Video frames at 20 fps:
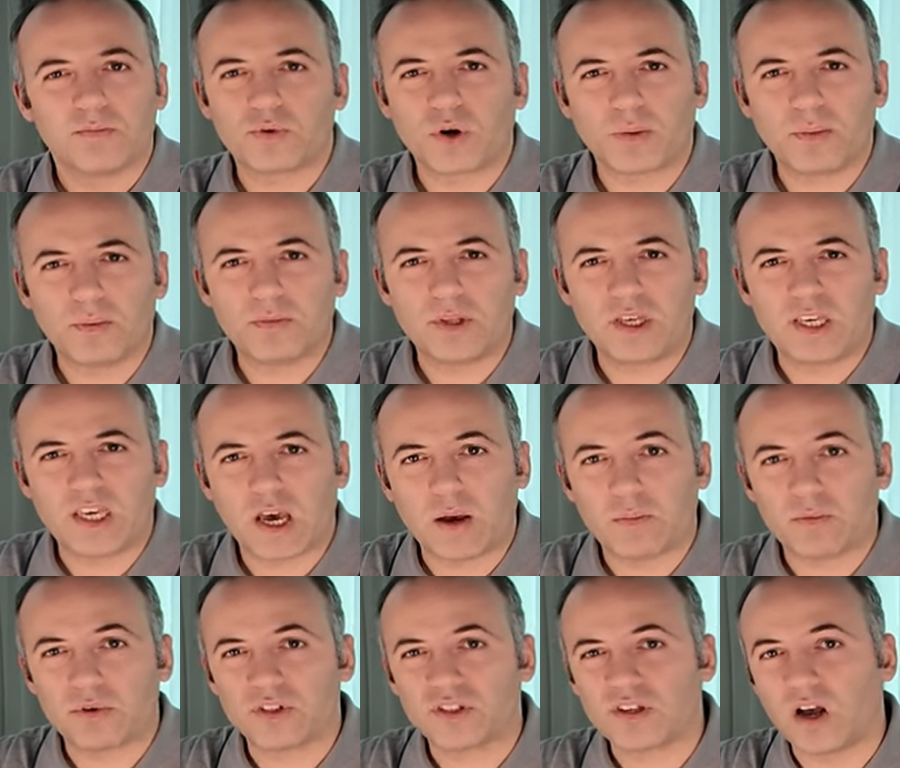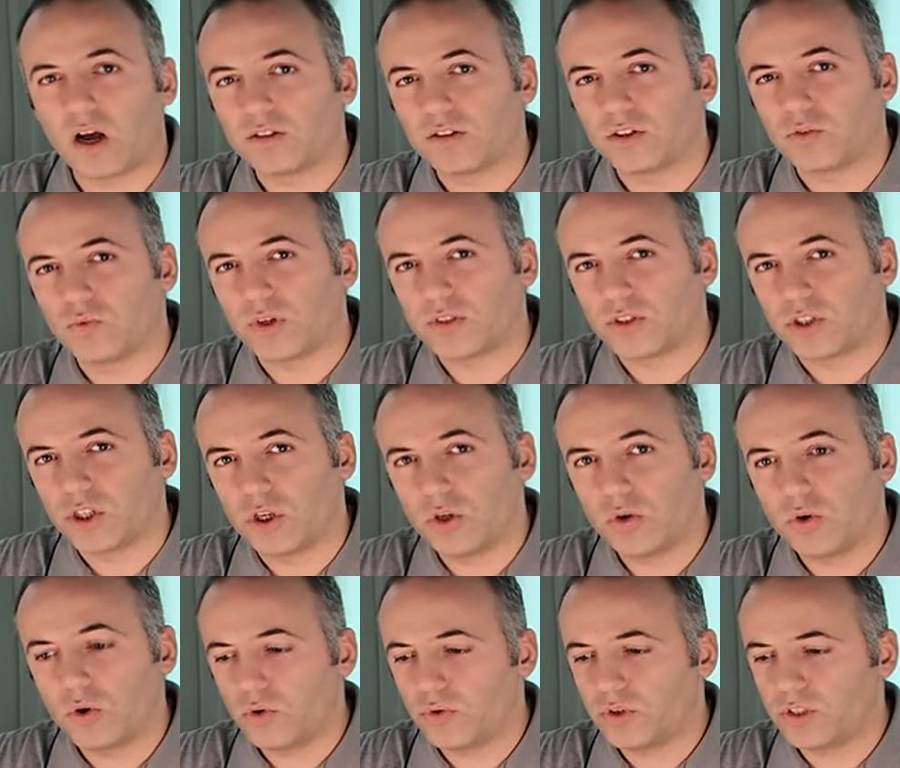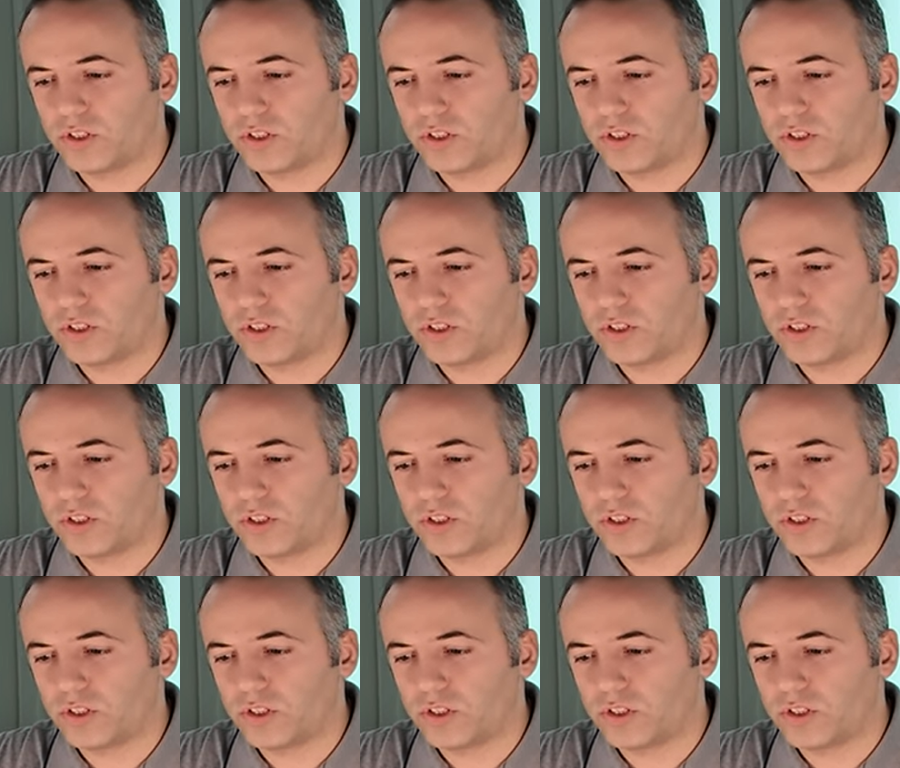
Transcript: Probably cameras under 1 kilo